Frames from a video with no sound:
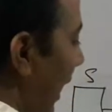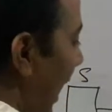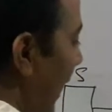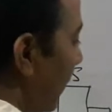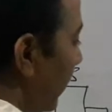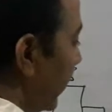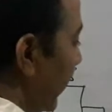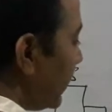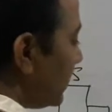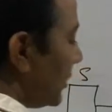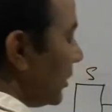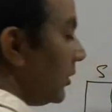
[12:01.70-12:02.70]
Iron
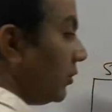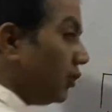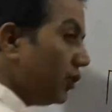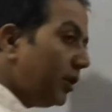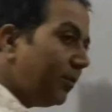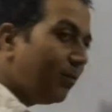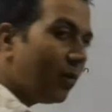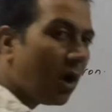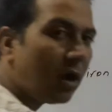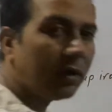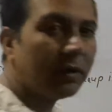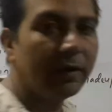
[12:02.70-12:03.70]
is D
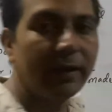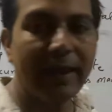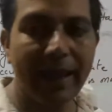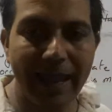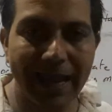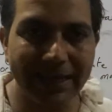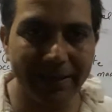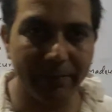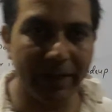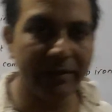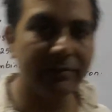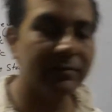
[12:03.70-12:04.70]
block
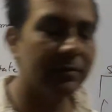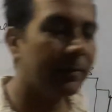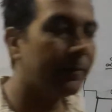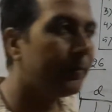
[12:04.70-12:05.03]
elements.